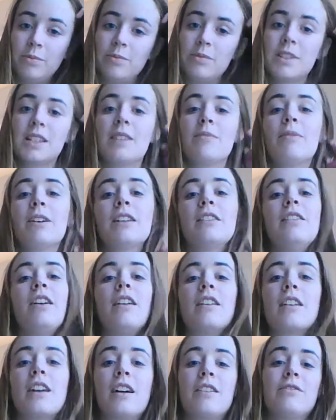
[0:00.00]

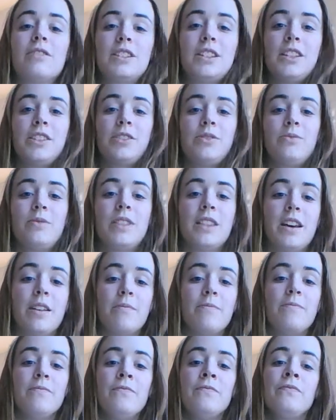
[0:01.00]
semi-long conversation with
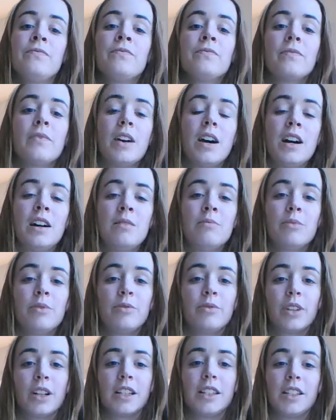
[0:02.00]
them
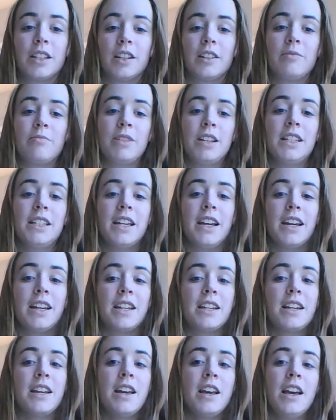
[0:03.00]
before I started my
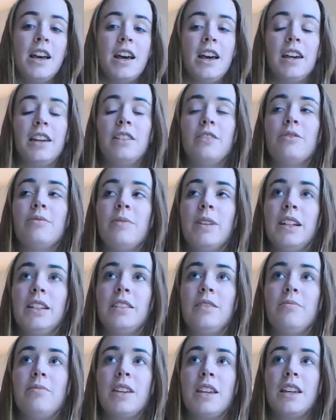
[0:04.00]
day, and it
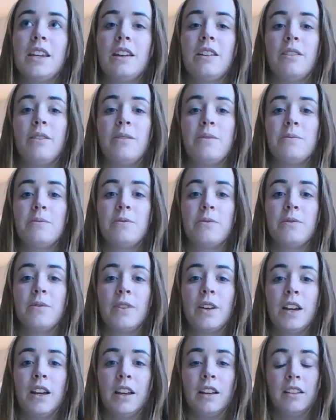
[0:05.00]
reminded me of
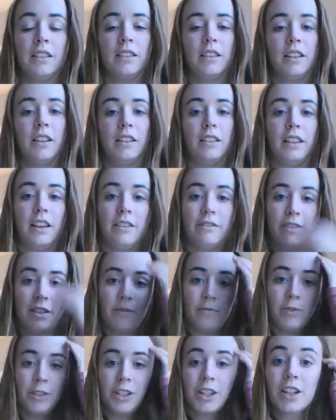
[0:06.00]
the life
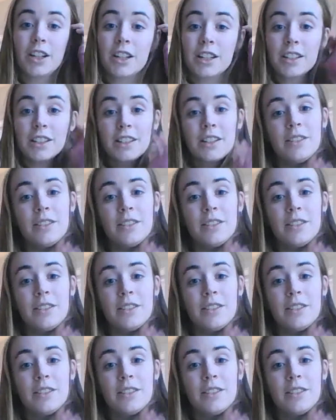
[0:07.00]
I'm returning